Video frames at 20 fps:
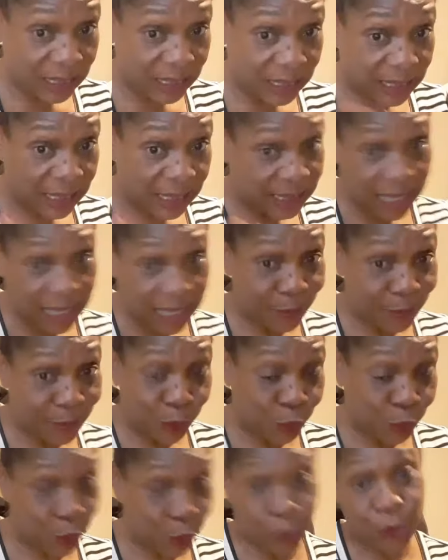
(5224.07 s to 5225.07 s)
they inside my
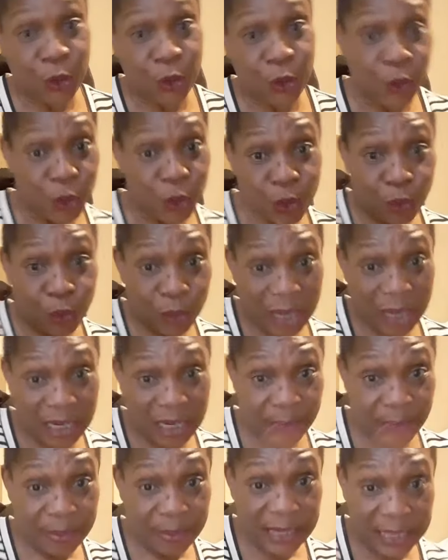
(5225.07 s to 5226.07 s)
house. Whether they
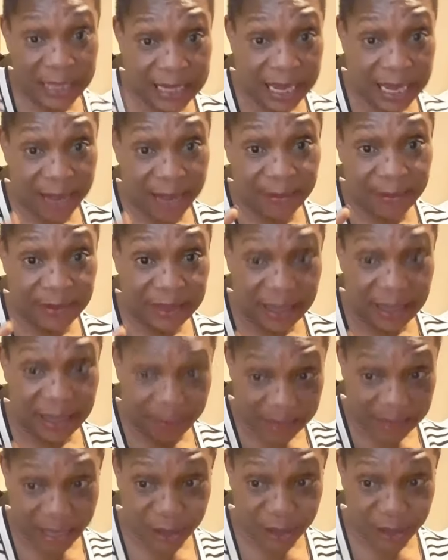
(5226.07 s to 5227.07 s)
bring cam,
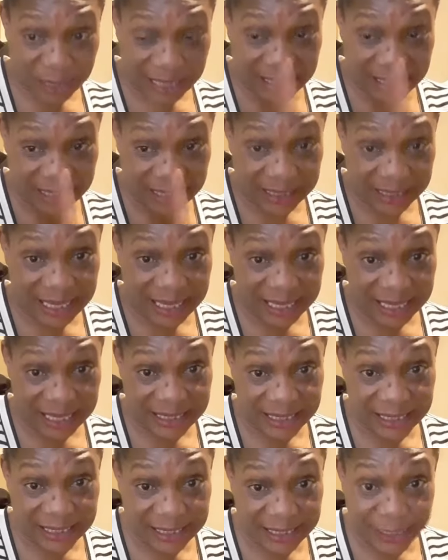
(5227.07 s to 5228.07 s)
I said
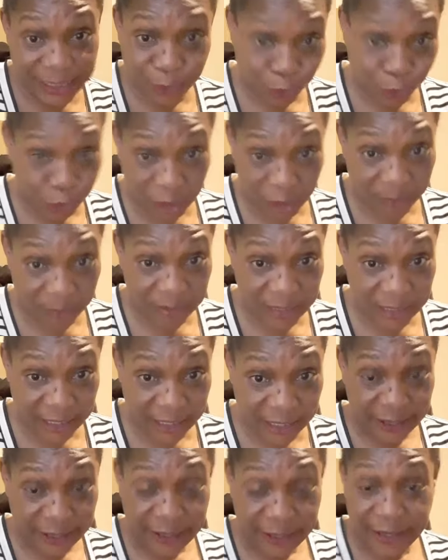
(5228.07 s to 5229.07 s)
this na social media.
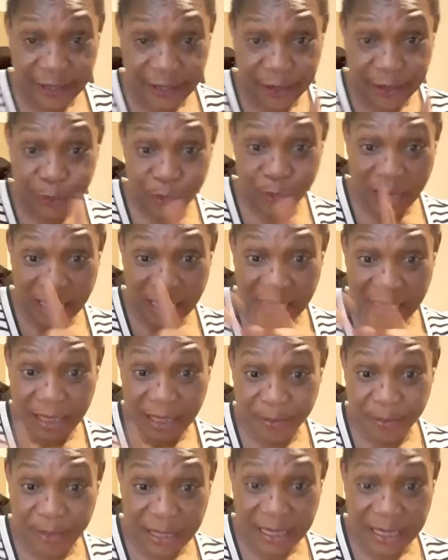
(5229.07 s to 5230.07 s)
Whether they
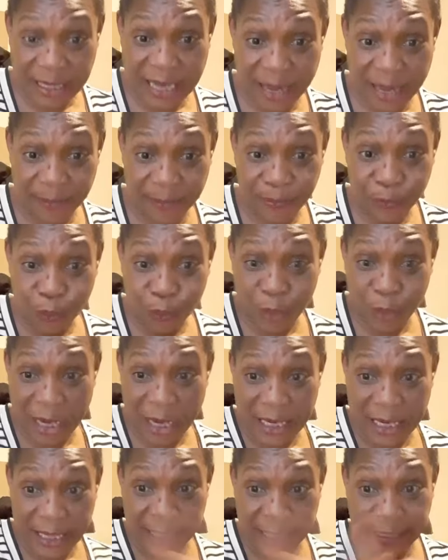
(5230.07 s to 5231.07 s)
bring cam, whether
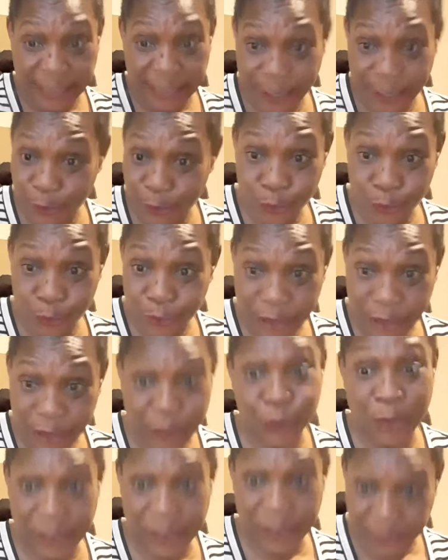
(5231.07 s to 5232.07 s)
they carry na
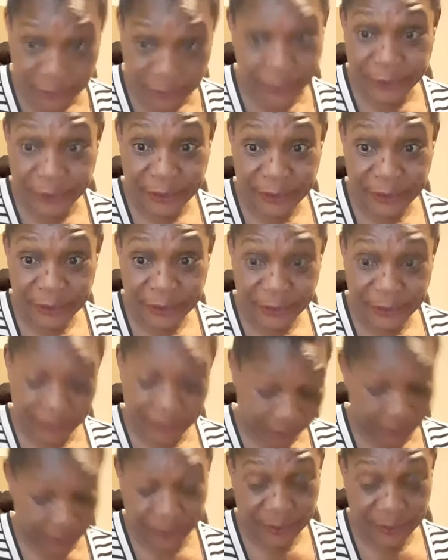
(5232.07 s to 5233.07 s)
so I did.
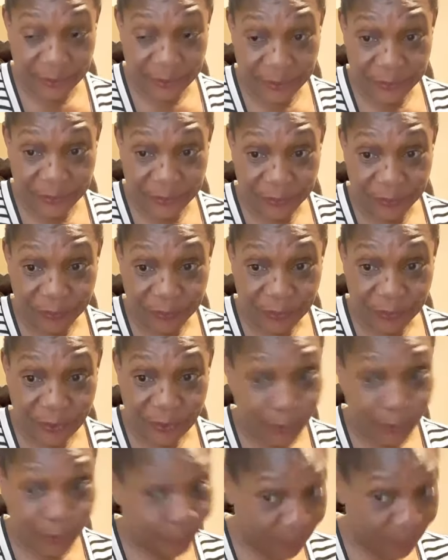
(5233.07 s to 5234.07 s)
And
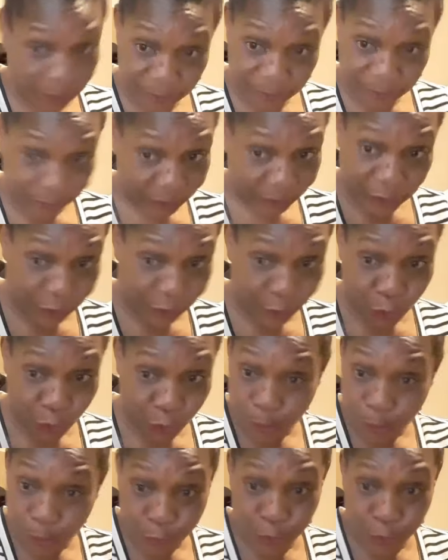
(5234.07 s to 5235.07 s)
I know they
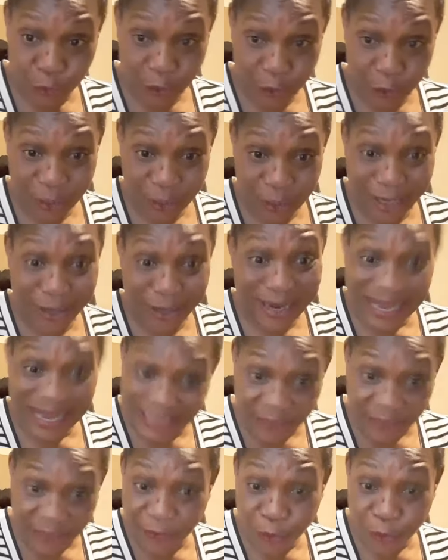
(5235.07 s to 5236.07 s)
come out. I don't get
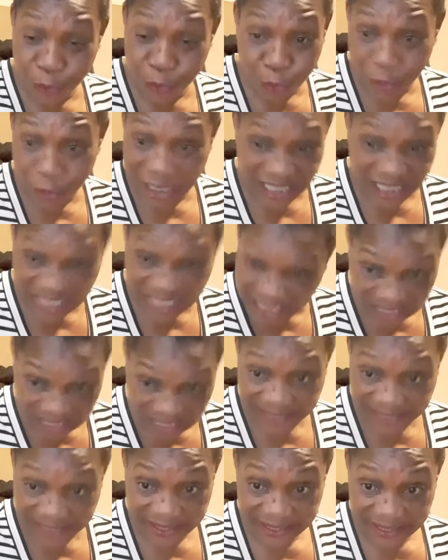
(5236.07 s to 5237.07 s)
nothing for go do na
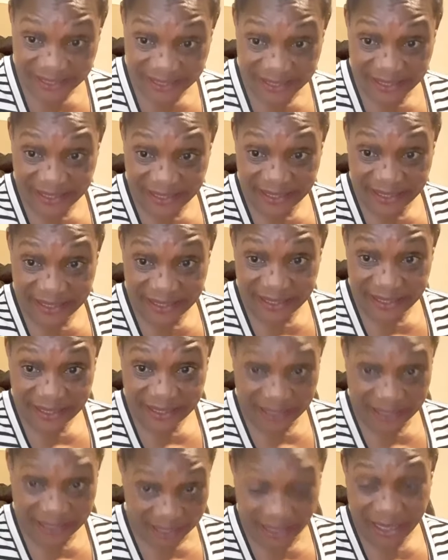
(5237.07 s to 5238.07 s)
streets.
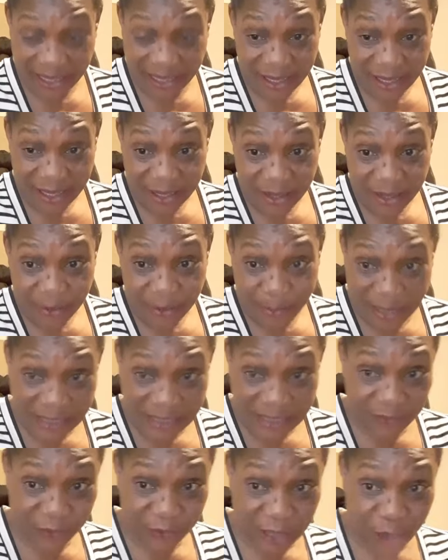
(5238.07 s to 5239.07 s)
But
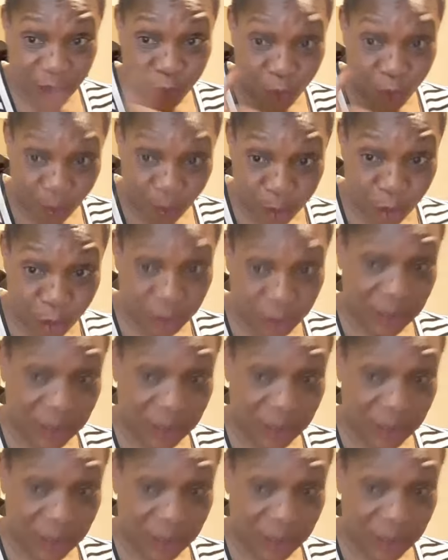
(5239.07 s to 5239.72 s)
if you come out,